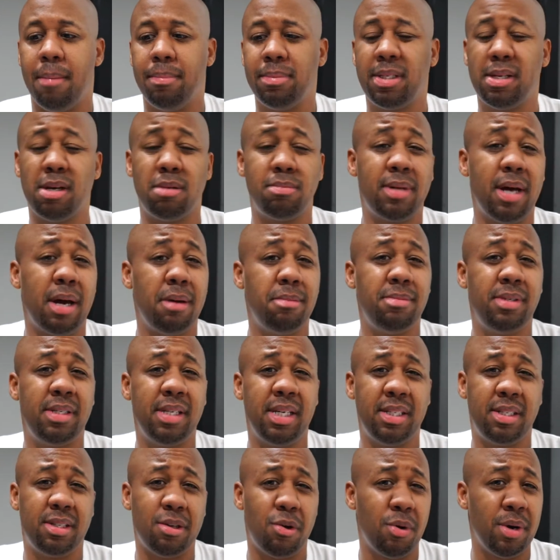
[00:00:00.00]

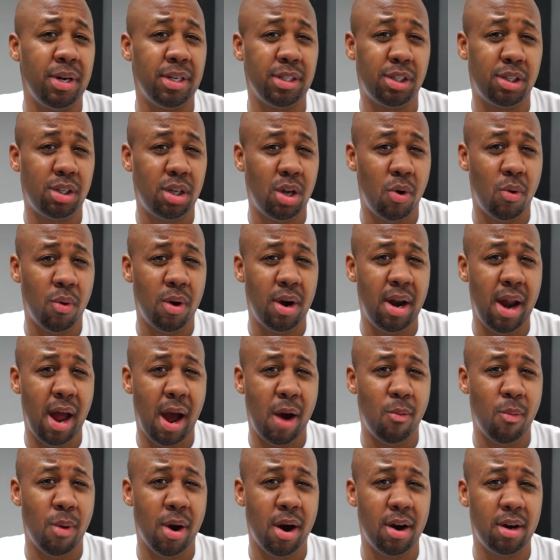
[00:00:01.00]
Sometimes it's on a slower
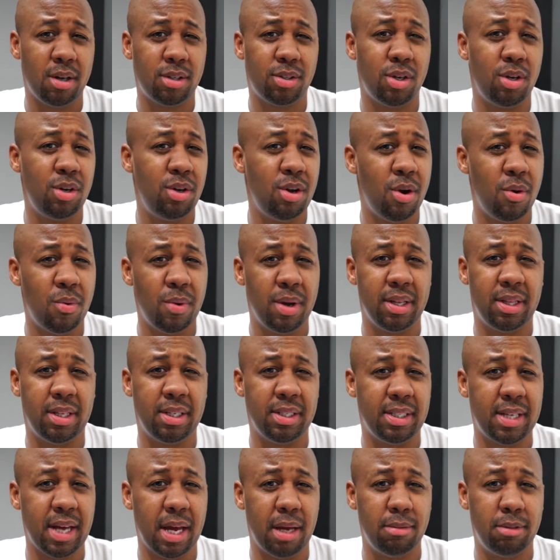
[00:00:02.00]
network, so you don't get
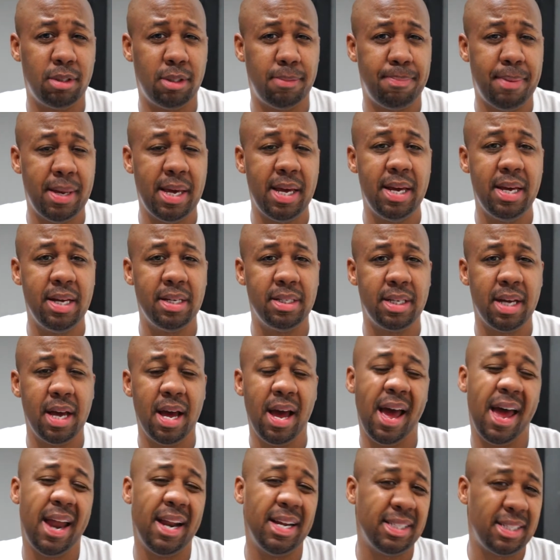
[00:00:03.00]
the same speeds,
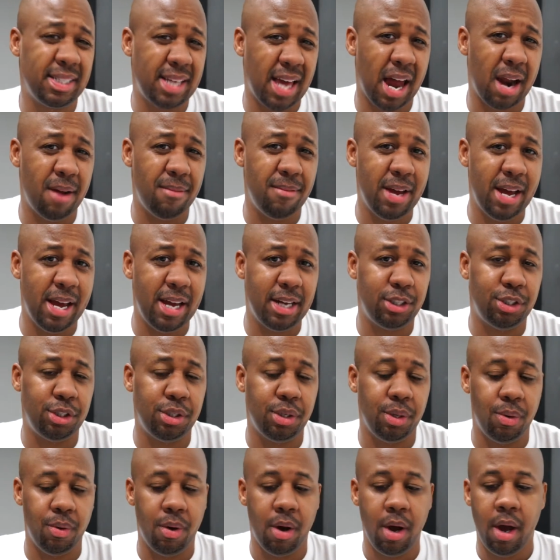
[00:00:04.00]
and it's kind of an
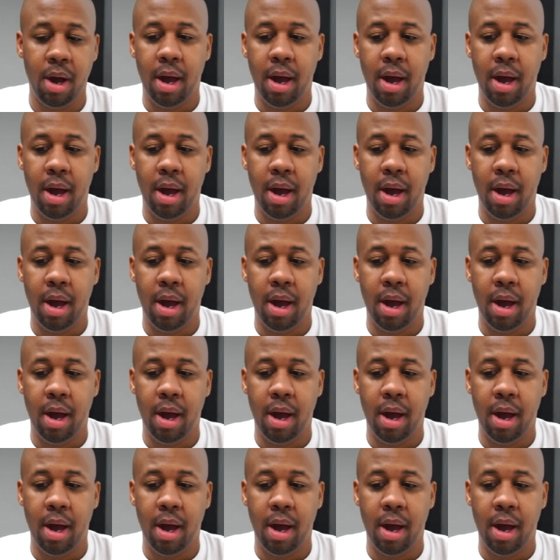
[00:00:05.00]
issue.